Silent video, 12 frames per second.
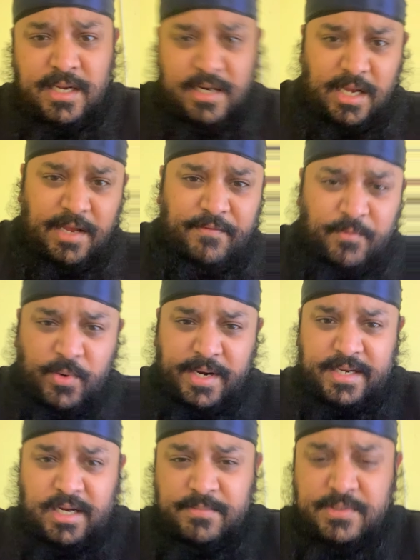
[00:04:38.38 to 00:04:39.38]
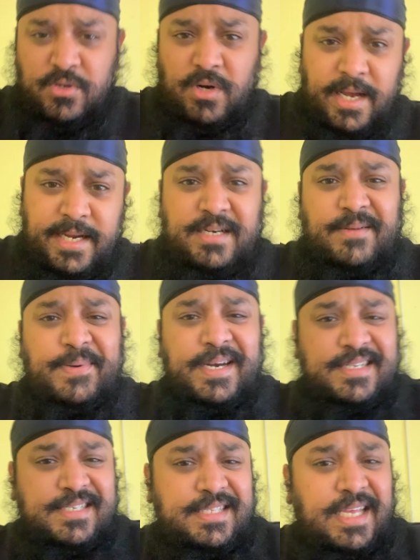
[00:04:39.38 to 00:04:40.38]
like even when it comes to like
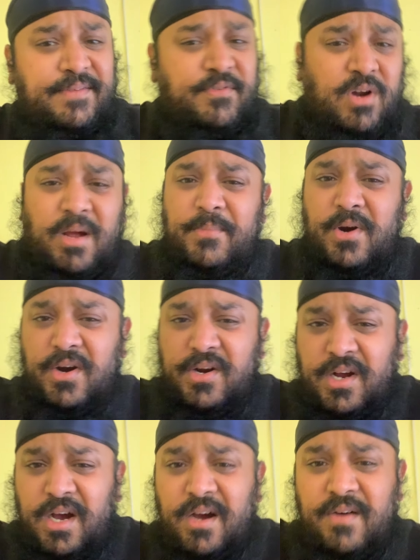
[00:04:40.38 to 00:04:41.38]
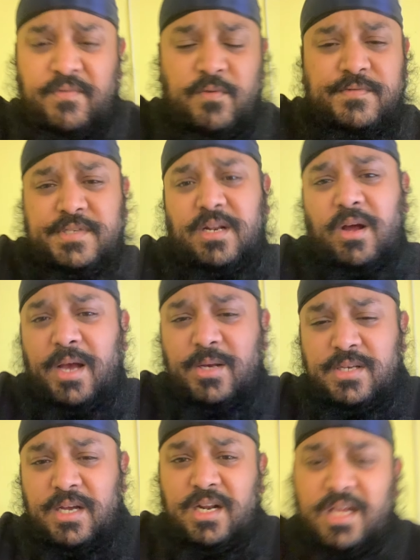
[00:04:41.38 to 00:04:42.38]
Independence Day for like America, 4th of July or
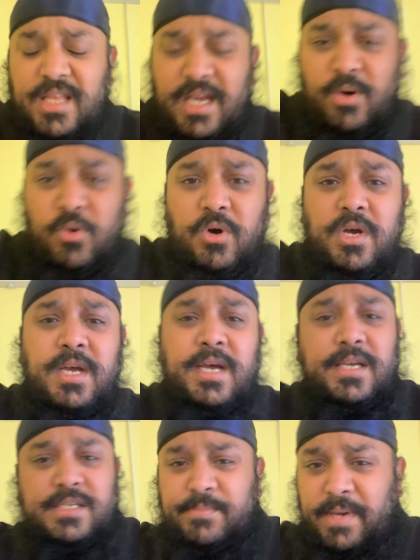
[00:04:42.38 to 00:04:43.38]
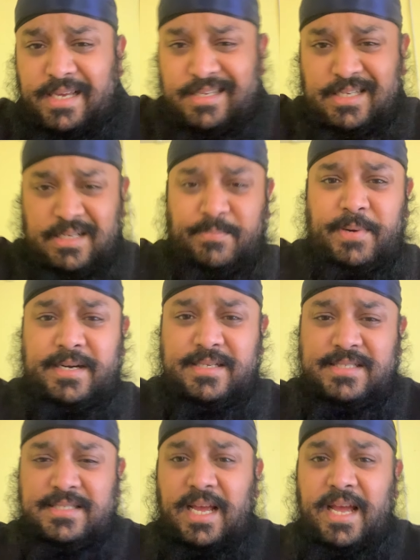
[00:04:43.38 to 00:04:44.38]
something like that, or Jamaica's
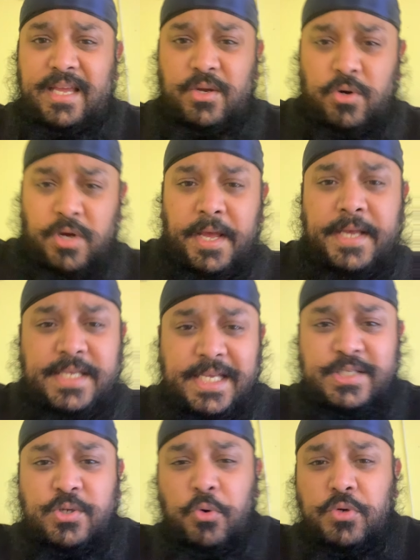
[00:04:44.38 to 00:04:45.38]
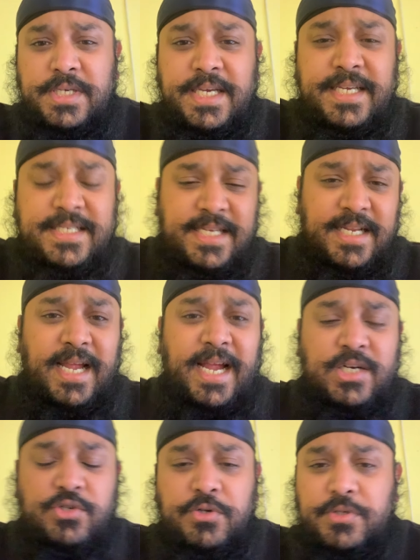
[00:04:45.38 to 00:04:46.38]
Independence Day, or St. George's, St.
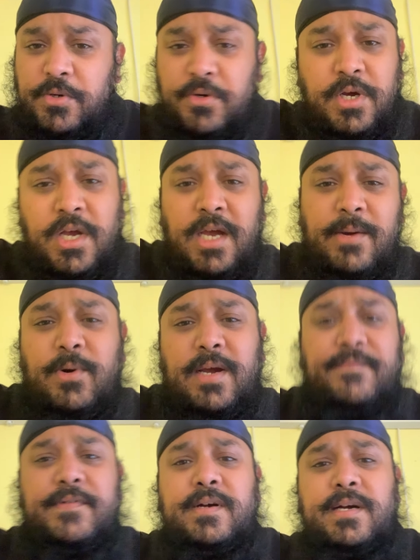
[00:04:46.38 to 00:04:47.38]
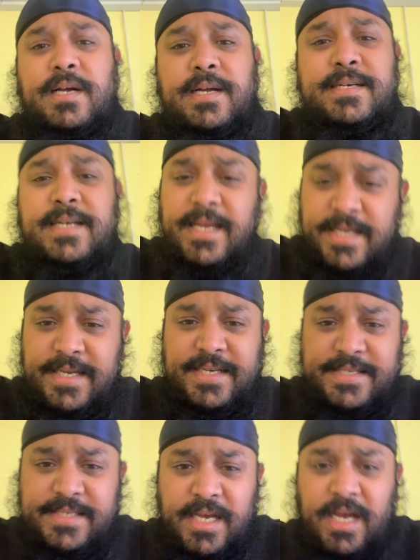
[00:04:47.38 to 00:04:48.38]
Andrew's, or whatever day it
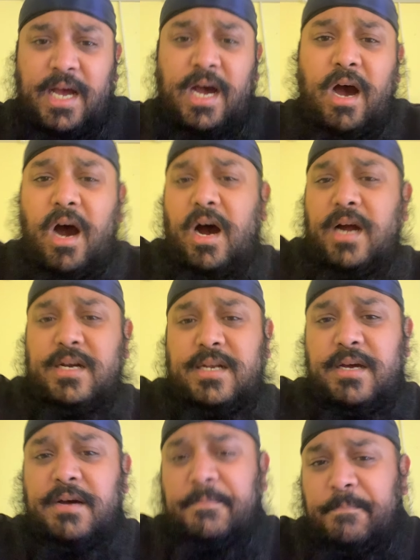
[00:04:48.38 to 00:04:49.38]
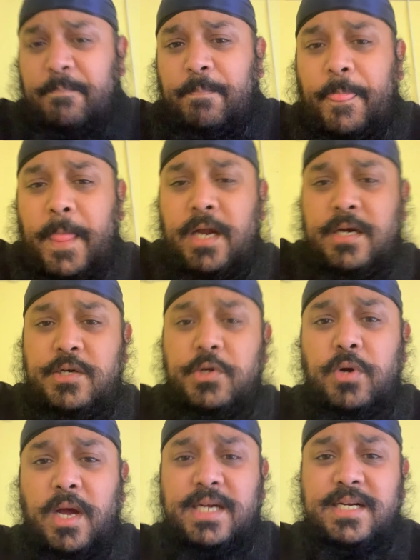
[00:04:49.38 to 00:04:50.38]
is, I'd um,
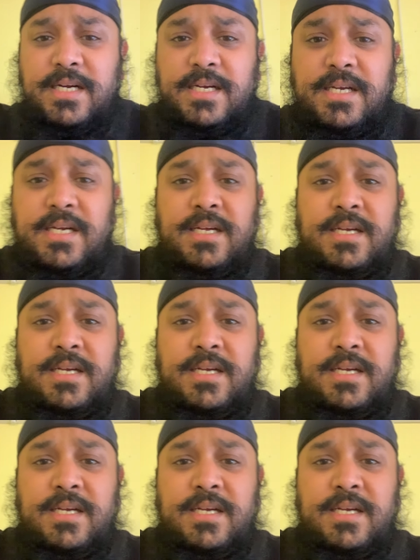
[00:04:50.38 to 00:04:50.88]
do like a